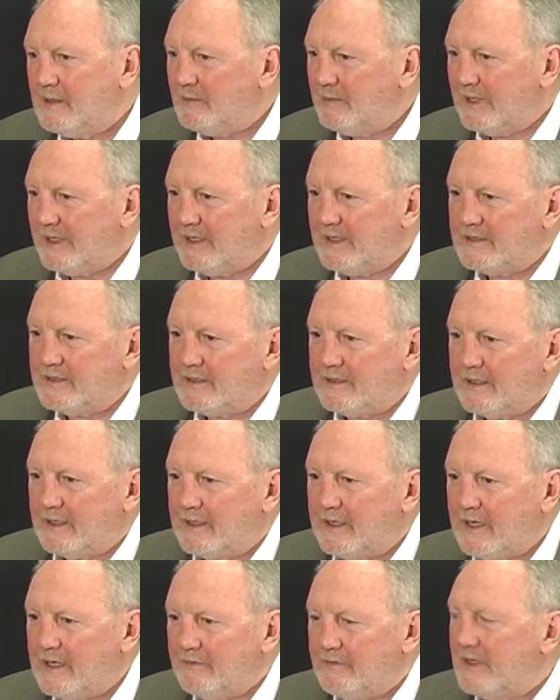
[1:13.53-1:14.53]
but is
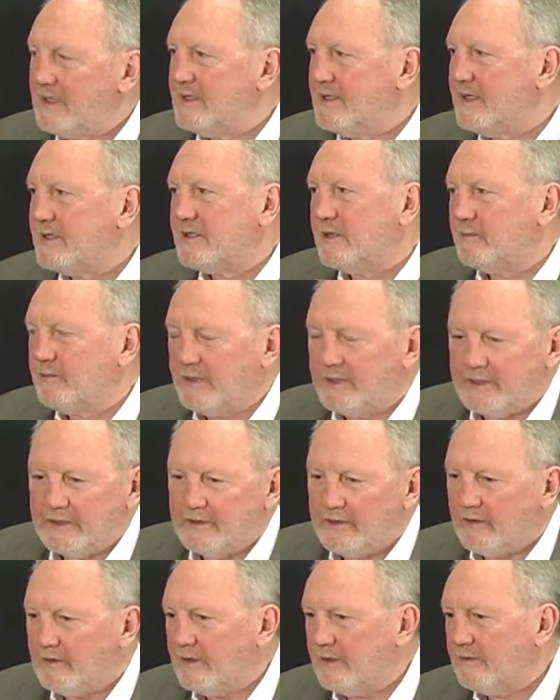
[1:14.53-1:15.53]
kind of
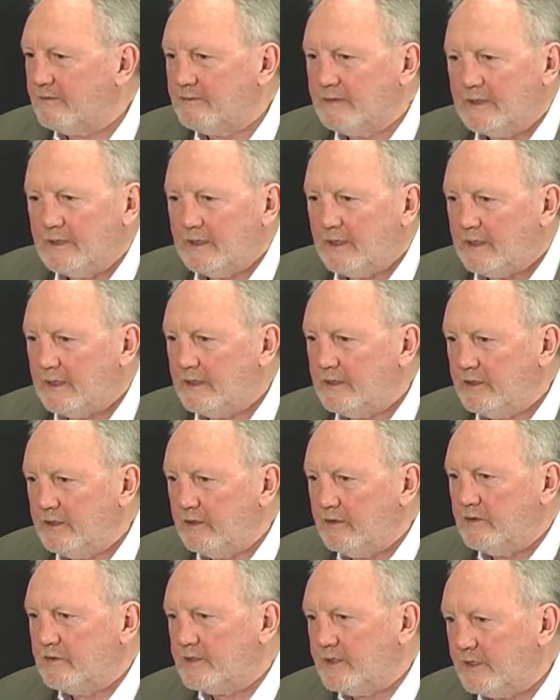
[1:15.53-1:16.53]
undisciplined or
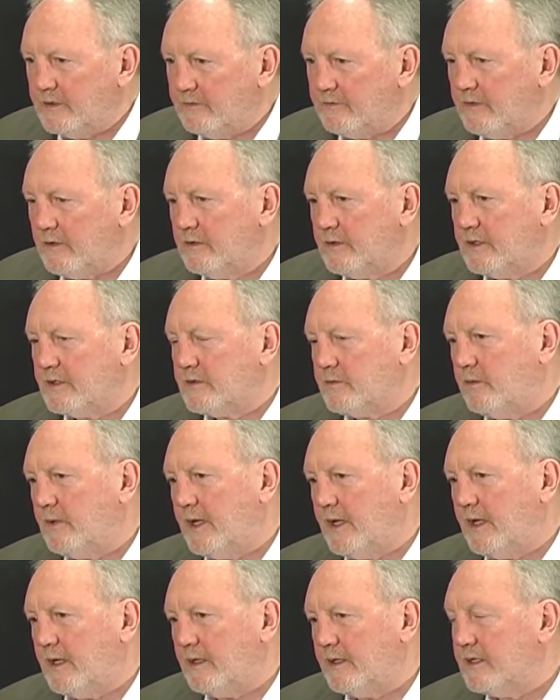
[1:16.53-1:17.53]
unused in a focused
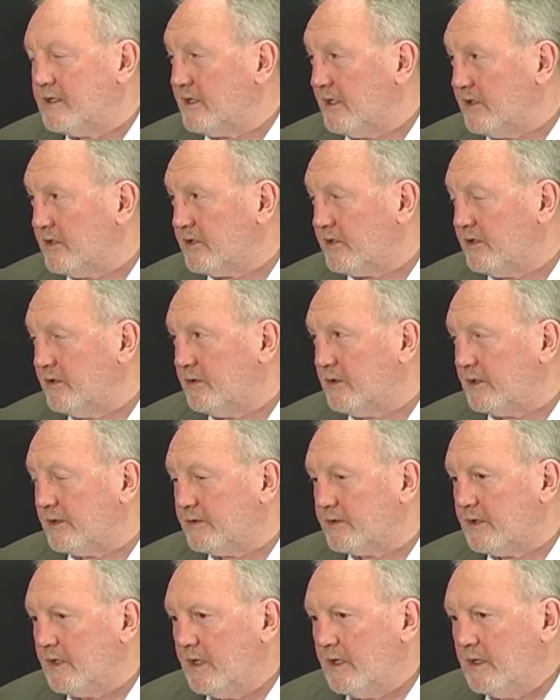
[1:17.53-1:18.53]
way, at least in
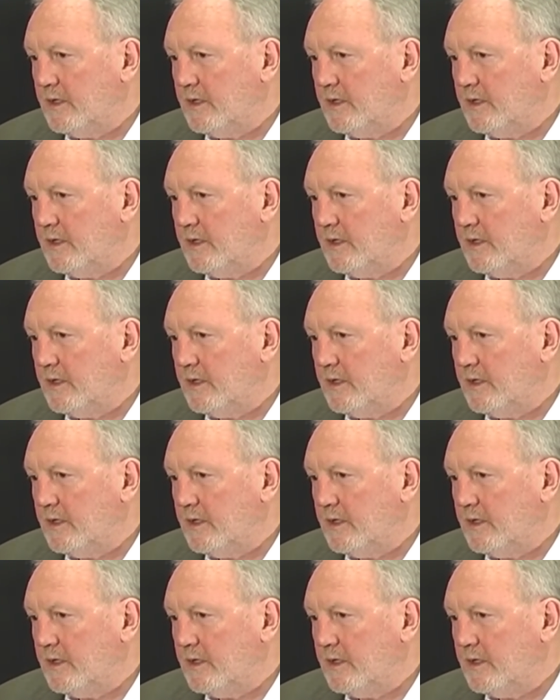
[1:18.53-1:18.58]
schools.